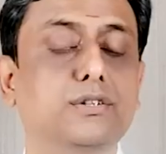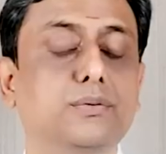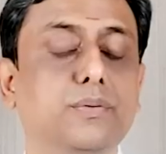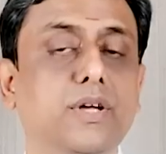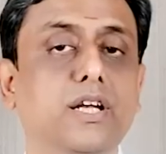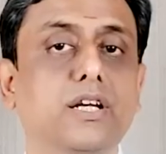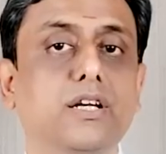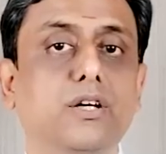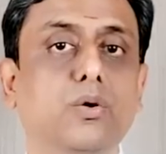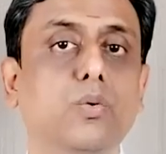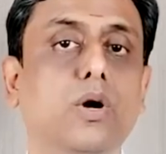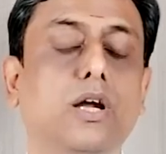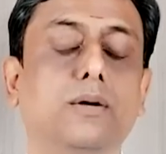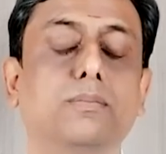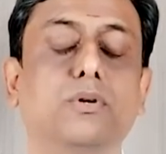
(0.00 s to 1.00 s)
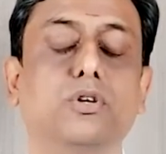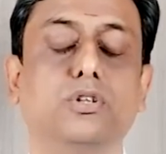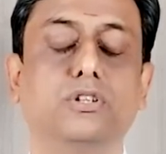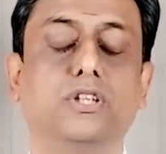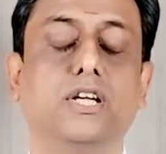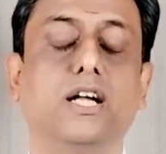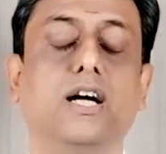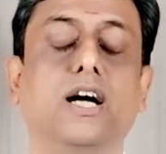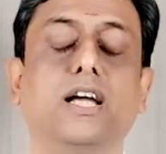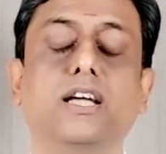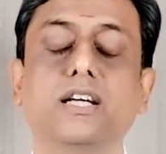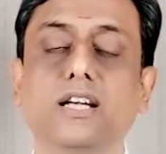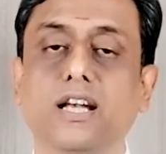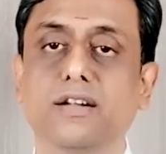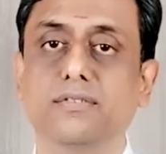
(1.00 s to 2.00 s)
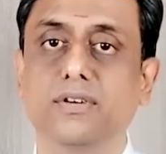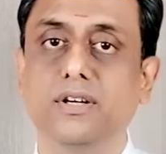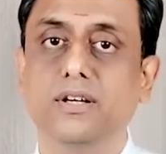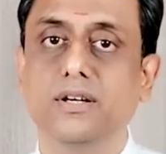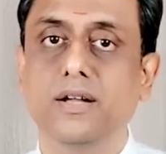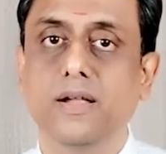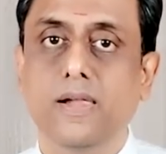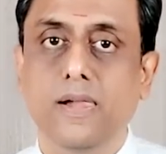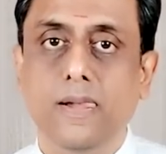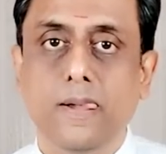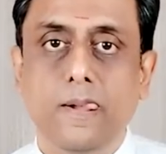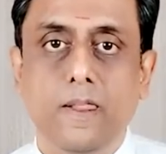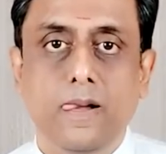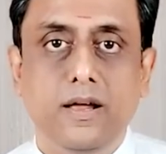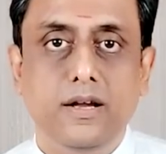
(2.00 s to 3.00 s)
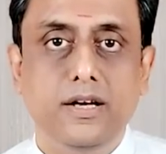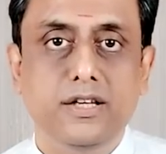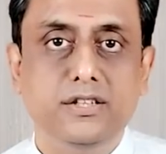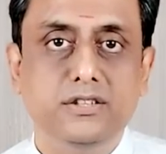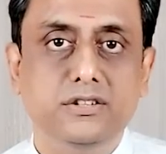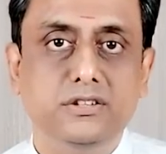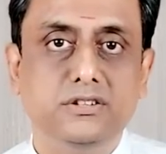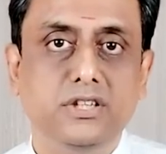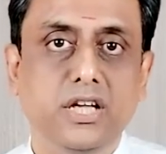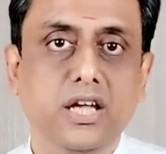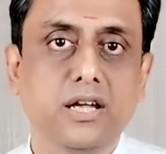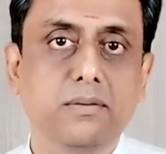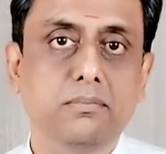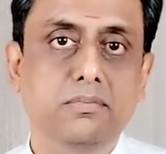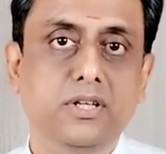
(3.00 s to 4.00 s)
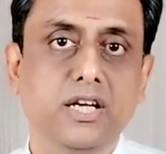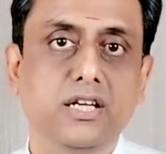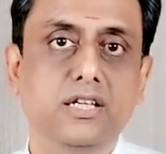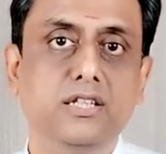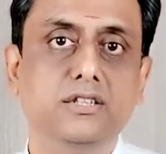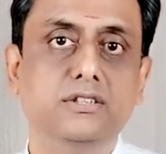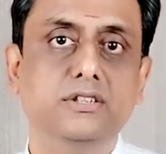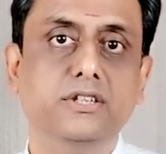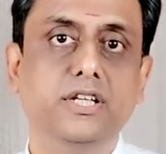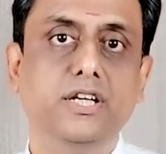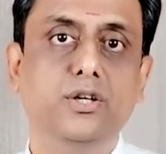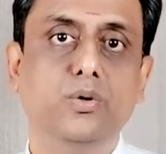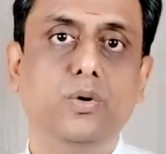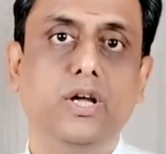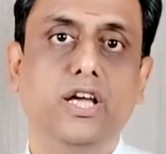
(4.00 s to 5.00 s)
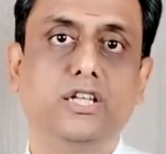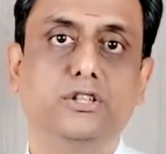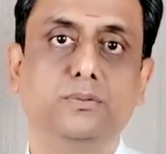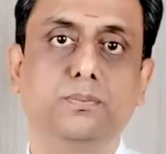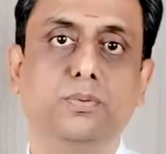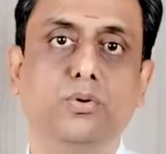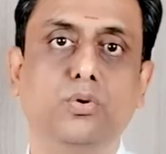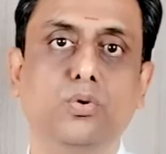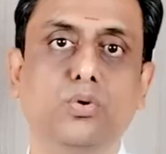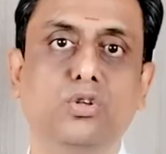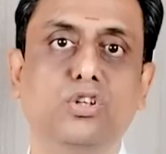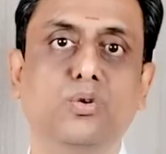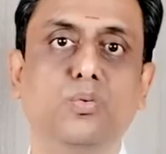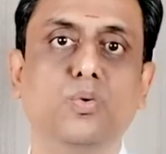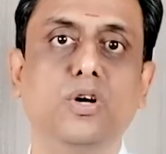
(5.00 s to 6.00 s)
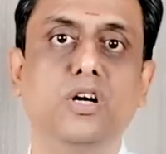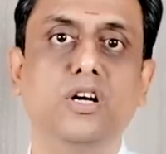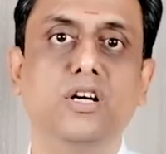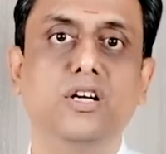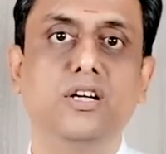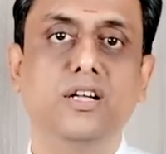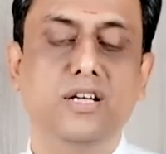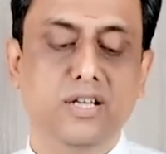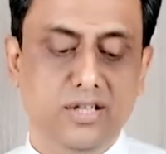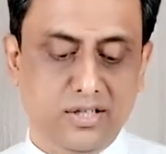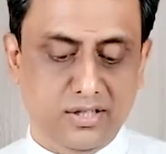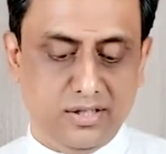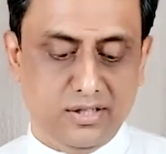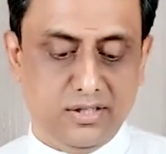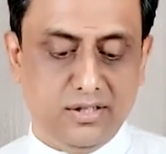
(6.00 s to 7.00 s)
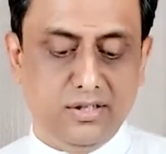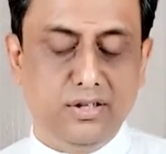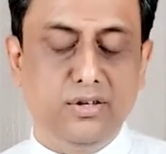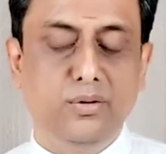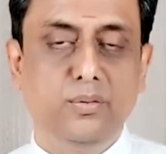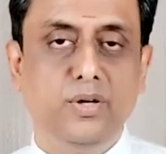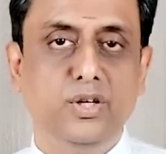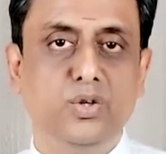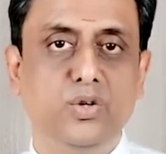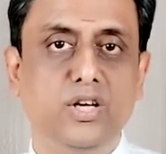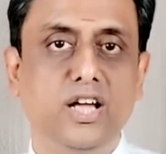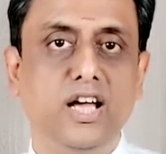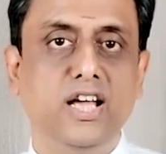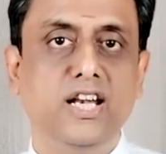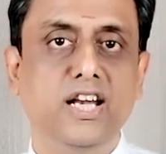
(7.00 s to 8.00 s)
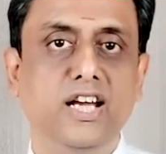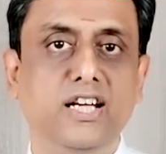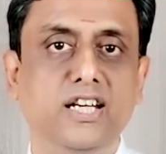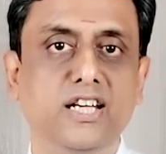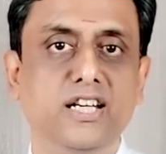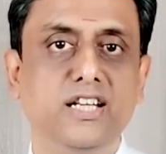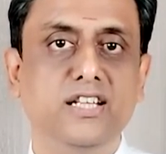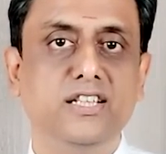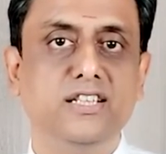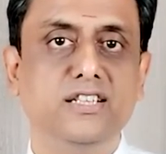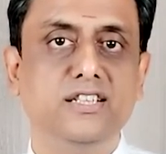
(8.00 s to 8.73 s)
is very required, because at a higher level, it is the same tendency to explore the world. When you direct it